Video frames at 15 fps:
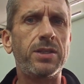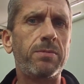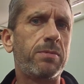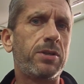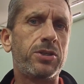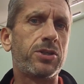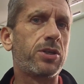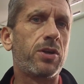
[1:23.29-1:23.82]
I'm
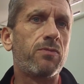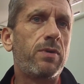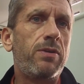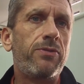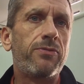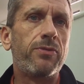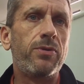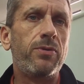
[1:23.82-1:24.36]
just going to run
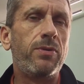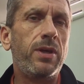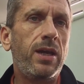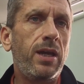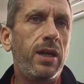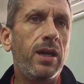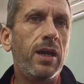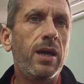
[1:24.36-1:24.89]
through
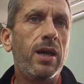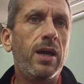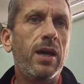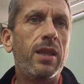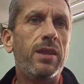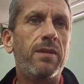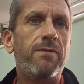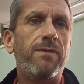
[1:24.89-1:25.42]
the
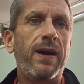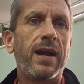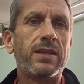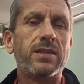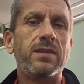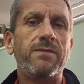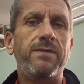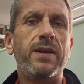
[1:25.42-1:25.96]
facts
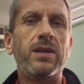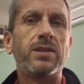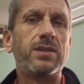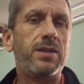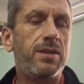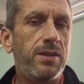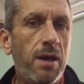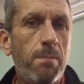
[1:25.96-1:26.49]
and the figures and
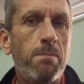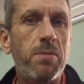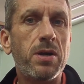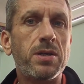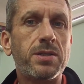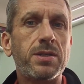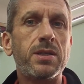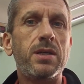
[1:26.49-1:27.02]
the
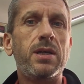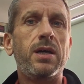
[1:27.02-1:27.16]
numbers,